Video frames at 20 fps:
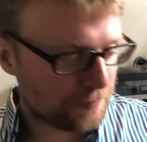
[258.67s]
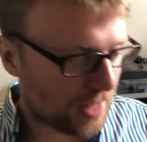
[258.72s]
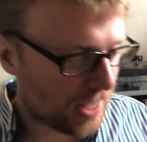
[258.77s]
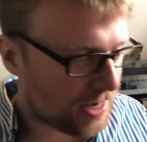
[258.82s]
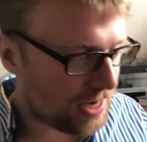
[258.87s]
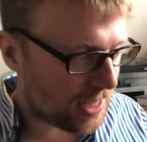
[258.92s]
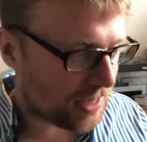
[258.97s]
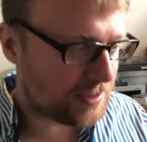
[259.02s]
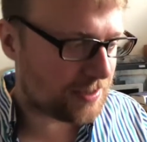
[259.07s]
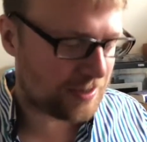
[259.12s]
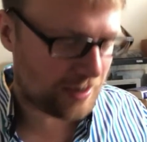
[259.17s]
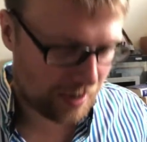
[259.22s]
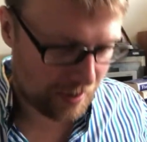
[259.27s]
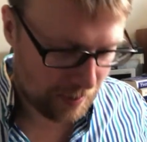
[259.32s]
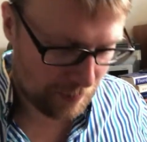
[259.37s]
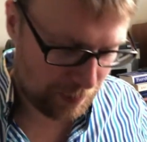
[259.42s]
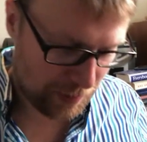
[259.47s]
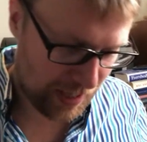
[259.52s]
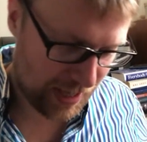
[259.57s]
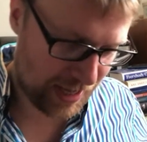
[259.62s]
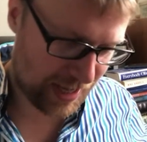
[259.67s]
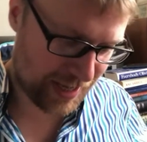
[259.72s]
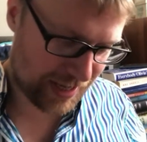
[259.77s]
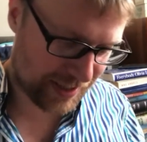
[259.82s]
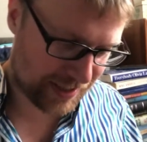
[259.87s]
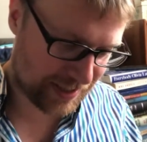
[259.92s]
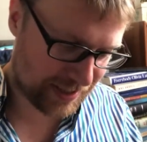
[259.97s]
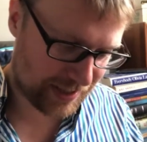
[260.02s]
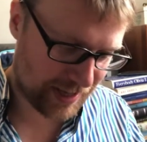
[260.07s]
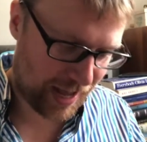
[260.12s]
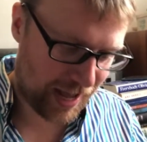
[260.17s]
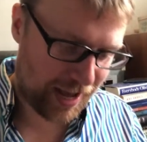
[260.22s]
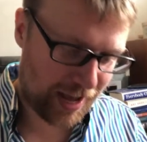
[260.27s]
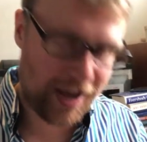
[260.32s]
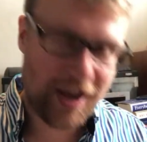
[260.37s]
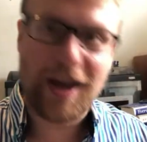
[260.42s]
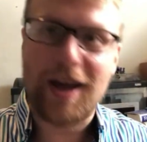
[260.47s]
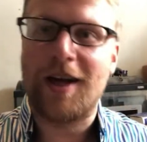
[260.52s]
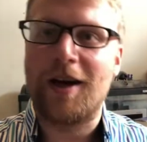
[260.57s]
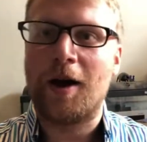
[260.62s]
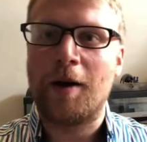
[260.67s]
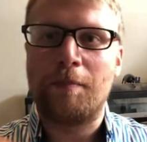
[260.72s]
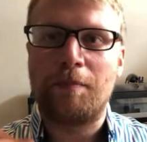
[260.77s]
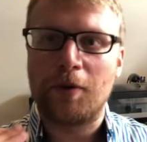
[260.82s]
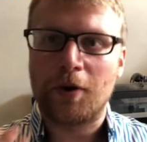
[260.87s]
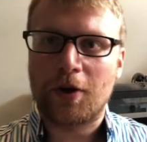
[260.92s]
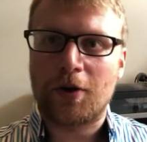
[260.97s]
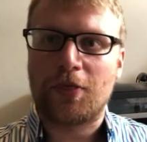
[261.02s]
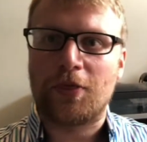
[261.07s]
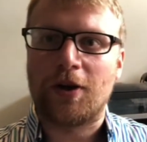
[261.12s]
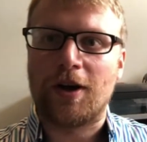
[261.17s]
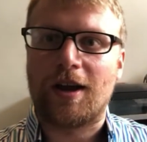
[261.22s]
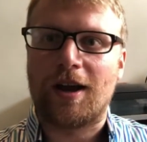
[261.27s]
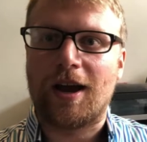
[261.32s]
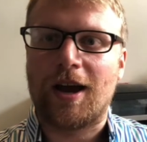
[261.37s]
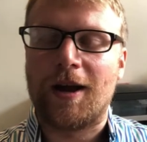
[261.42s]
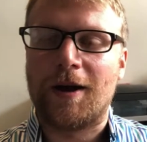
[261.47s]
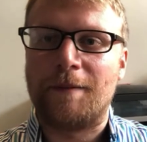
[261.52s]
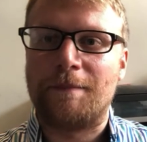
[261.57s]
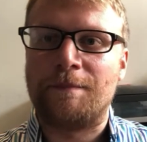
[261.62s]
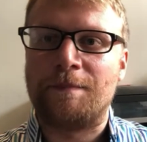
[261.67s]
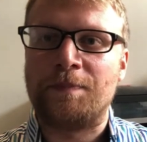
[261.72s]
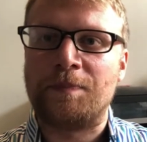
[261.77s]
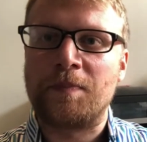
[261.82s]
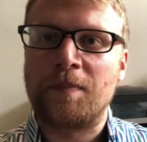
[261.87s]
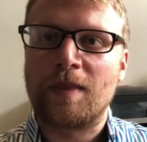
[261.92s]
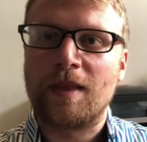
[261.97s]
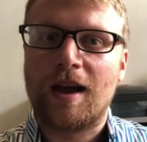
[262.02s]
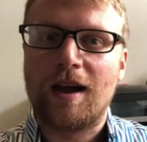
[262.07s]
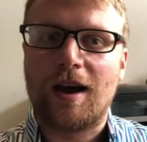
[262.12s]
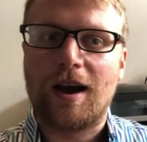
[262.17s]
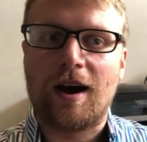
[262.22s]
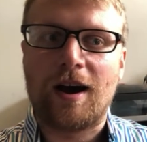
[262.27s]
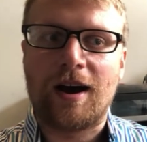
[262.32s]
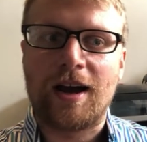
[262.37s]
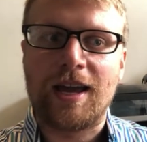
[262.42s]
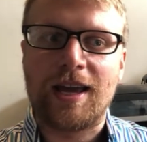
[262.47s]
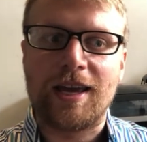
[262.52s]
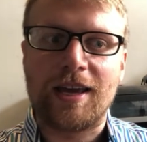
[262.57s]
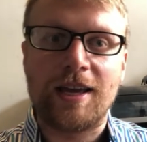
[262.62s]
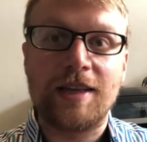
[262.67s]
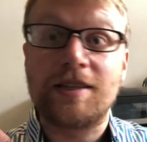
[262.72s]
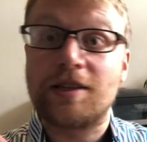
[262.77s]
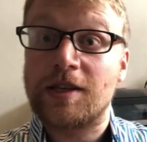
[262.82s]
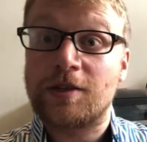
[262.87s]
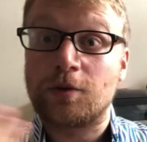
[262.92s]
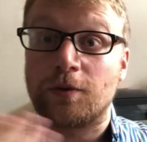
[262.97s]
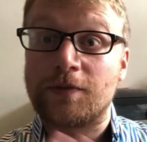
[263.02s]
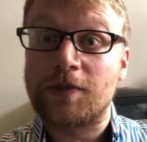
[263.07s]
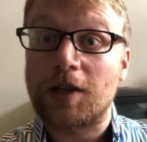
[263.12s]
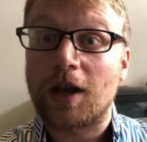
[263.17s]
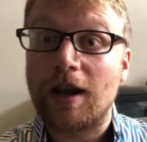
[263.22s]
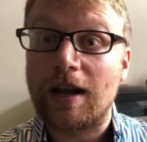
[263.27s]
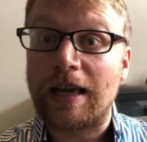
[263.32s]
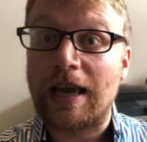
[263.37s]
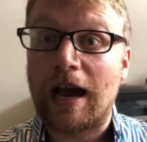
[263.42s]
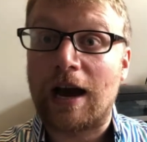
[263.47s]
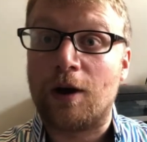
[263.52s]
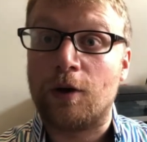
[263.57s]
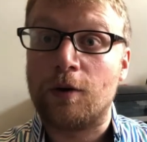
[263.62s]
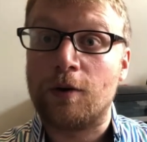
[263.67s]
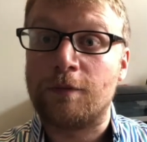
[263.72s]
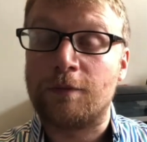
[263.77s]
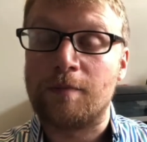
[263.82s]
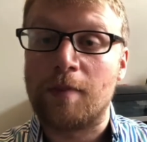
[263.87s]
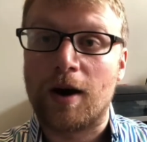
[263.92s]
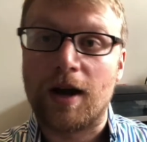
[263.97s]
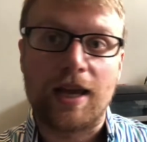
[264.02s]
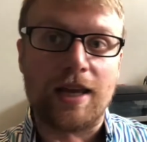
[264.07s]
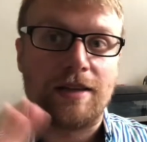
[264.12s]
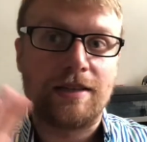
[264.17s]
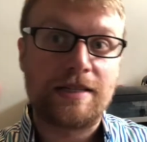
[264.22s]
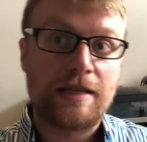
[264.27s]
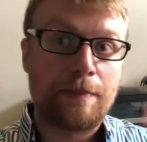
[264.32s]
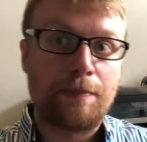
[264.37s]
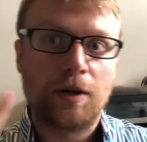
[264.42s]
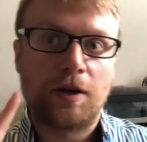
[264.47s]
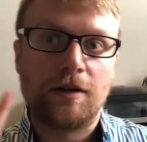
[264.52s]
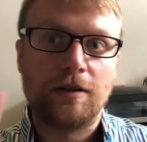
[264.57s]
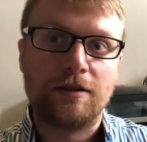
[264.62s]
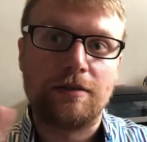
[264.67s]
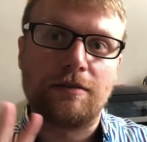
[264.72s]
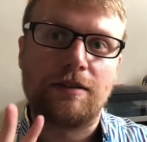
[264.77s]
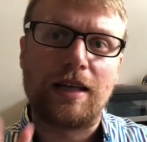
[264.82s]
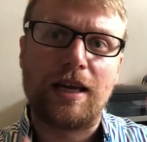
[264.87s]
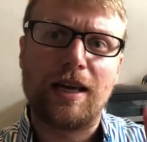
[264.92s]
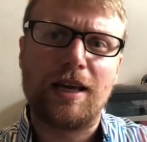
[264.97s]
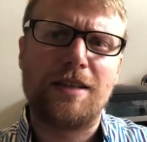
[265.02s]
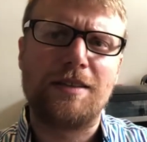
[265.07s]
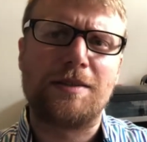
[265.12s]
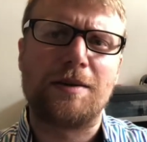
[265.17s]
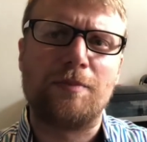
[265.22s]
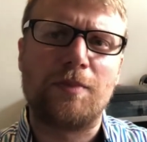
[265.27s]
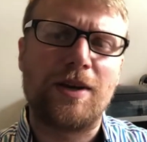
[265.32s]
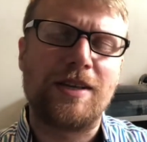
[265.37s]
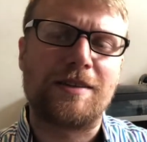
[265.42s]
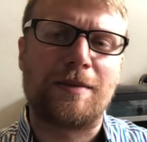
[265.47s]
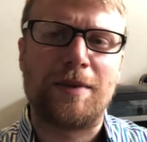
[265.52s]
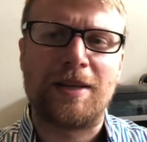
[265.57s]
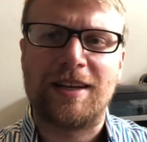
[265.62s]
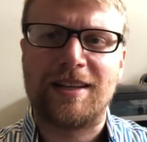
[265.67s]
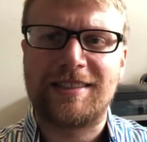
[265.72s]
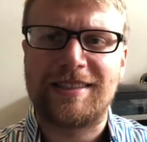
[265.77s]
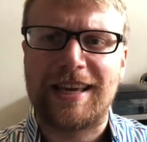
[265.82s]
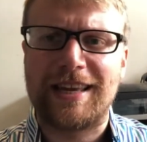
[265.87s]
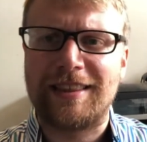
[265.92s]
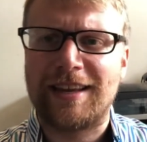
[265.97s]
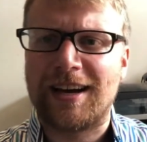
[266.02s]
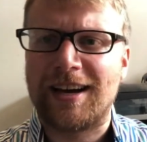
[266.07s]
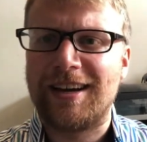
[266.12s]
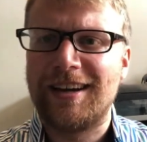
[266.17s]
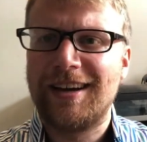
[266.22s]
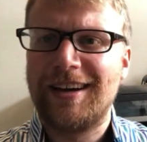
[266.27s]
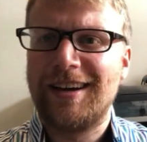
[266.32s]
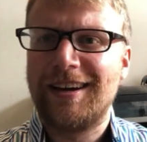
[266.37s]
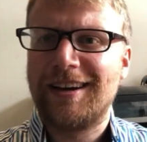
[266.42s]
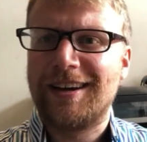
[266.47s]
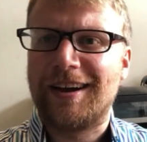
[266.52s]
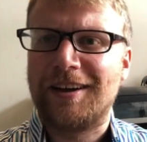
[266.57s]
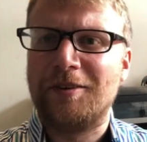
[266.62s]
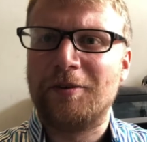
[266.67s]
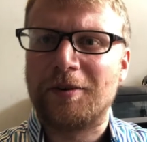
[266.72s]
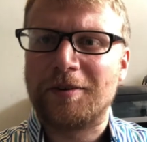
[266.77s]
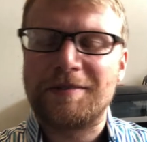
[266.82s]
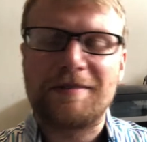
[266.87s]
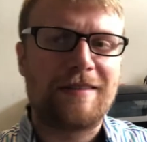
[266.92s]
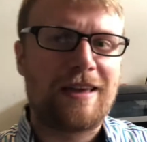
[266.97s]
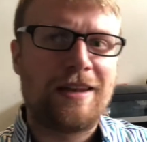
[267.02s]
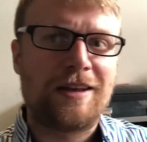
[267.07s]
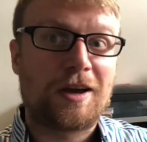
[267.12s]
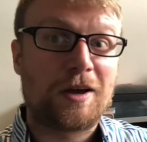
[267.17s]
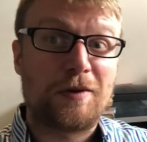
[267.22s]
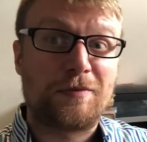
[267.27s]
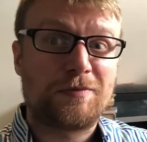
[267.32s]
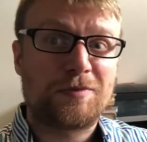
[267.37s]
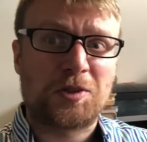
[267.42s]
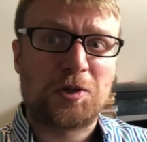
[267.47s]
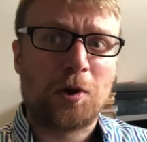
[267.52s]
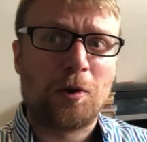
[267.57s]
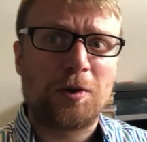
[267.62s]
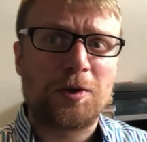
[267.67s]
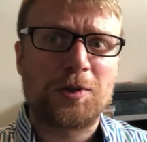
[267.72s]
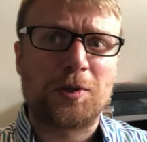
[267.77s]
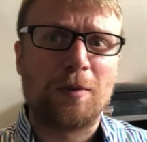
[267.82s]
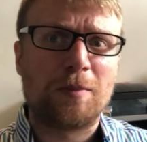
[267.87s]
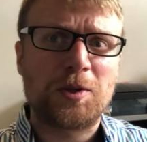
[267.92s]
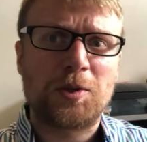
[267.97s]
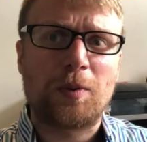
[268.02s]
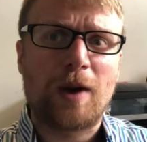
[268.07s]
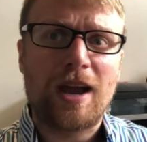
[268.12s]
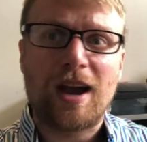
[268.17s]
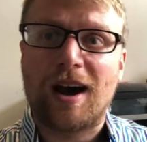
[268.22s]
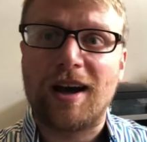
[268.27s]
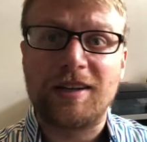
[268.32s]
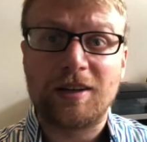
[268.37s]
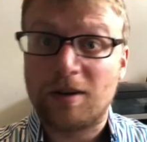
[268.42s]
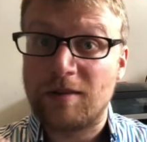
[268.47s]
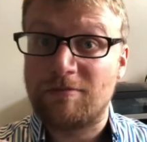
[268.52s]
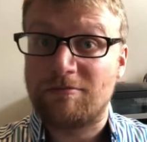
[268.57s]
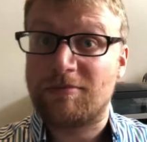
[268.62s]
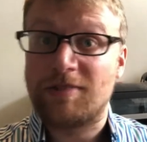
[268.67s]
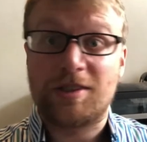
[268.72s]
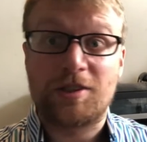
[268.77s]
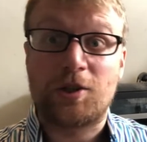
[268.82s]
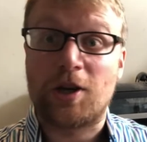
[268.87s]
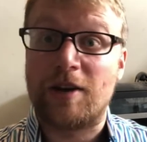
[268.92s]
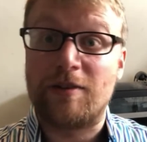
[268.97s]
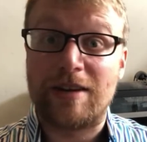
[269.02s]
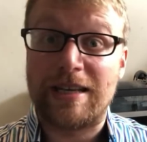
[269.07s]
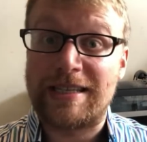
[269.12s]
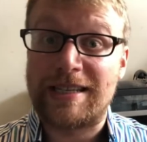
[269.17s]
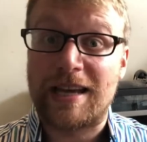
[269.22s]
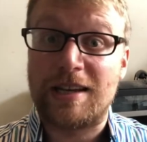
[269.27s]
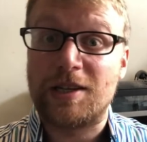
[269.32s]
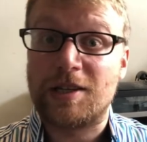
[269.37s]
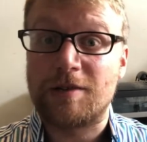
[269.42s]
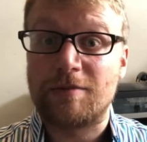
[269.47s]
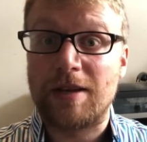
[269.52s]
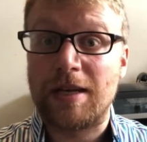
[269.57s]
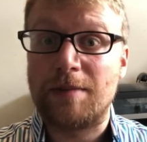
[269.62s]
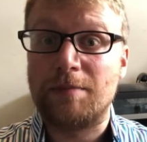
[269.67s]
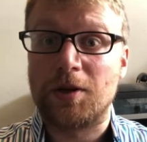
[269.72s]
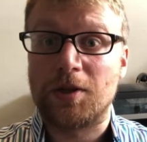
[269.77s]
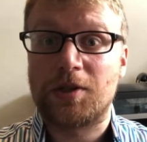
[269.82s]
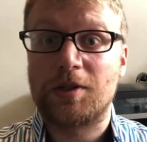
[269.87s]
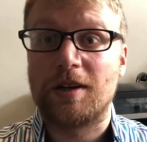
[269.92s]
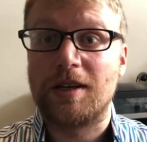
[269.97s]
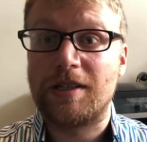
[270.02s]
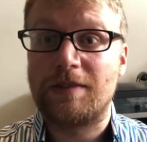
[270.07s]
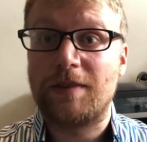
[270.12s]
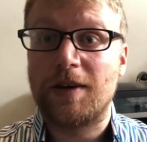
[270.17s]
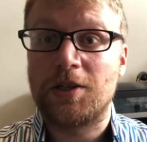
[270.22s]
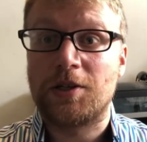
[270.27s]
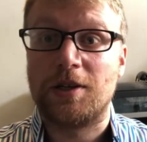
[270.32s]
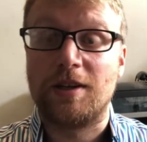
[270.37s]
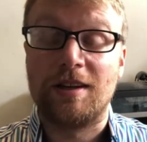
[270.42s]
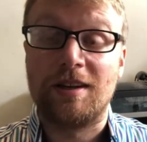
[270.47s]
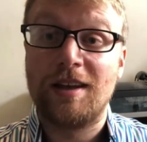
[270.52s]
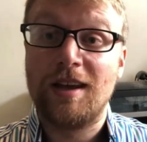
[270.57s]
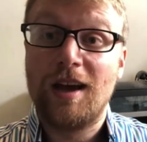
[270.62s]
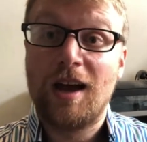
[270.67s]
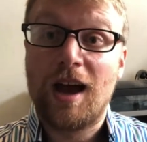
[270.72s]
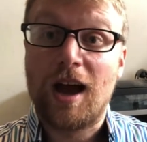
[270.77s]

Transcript: Next up is a book that is sort of slightly out of my typical thing in some ways. I mean, I say that not in a kind of snobbish way. I don't generally tend to read much science fiction,